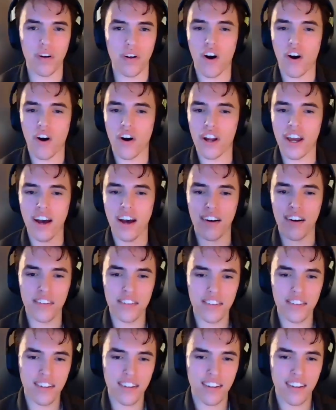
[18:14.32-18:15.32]
Well,
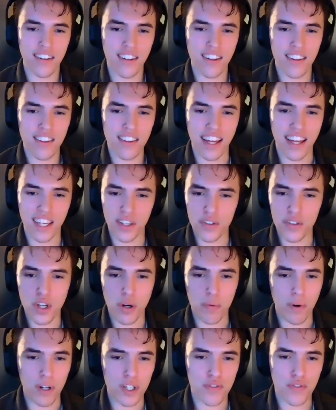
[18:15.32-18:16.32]
Arielle, thank you
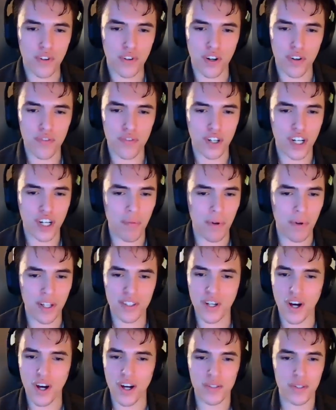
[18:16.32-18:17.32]
so much for coming
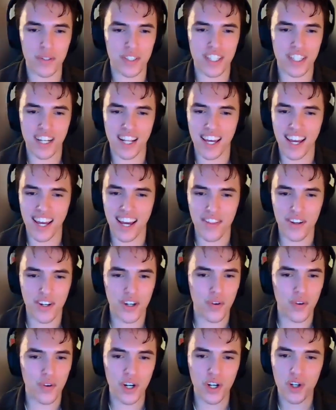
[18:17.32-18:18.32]
to talk to us today on the
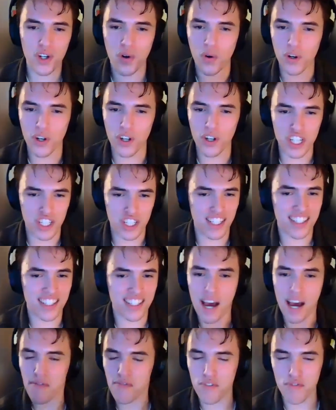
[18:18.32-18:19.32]
Career Corner, just in
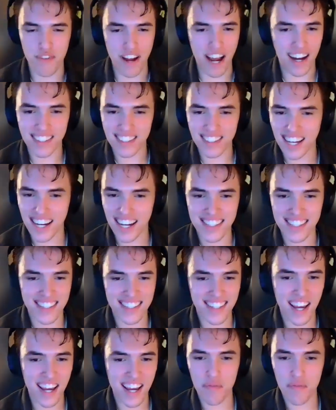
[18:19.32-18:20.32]
time for Valentine's
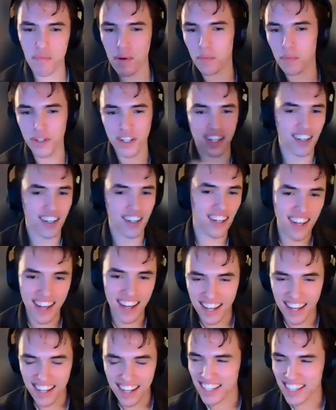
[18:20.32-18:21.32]
Day, for people to
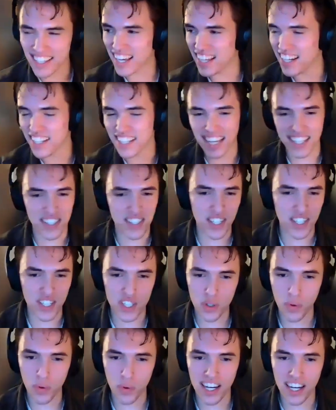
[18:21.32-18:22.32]
get
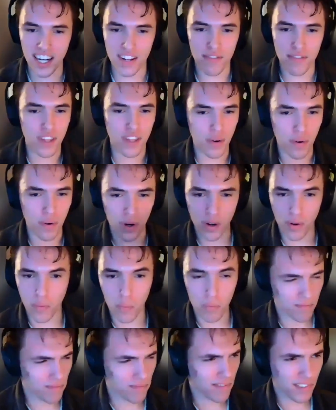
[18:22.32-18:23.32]
situated if they
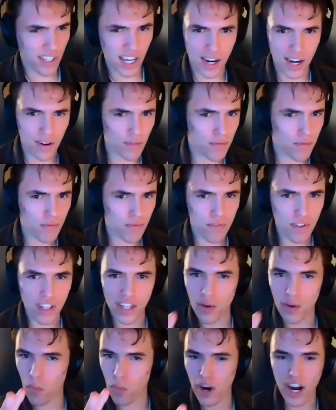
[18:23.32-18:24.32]
were kind of
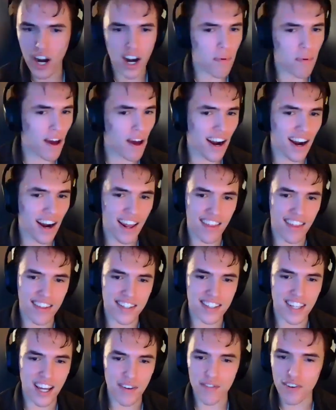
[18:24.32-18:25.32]
feeling weird about any of
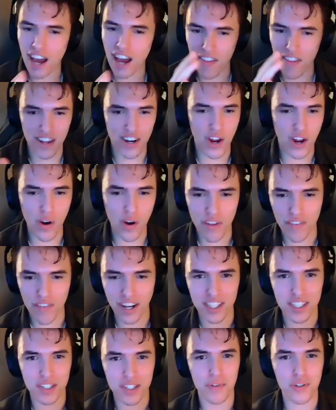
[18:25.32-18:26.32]
this stuff. Now they know they've
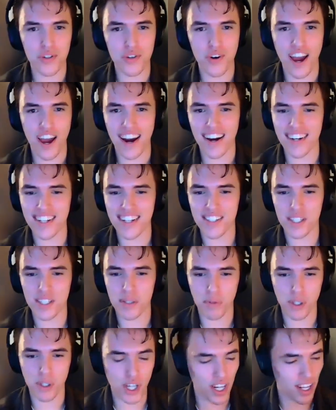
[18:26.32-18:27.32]
got some strategies,
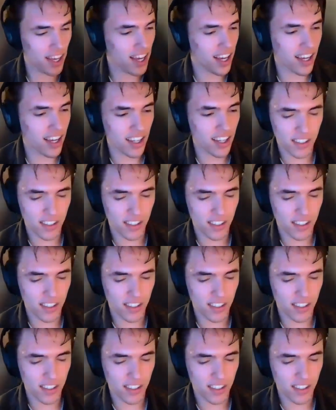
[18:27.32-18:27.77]
some good,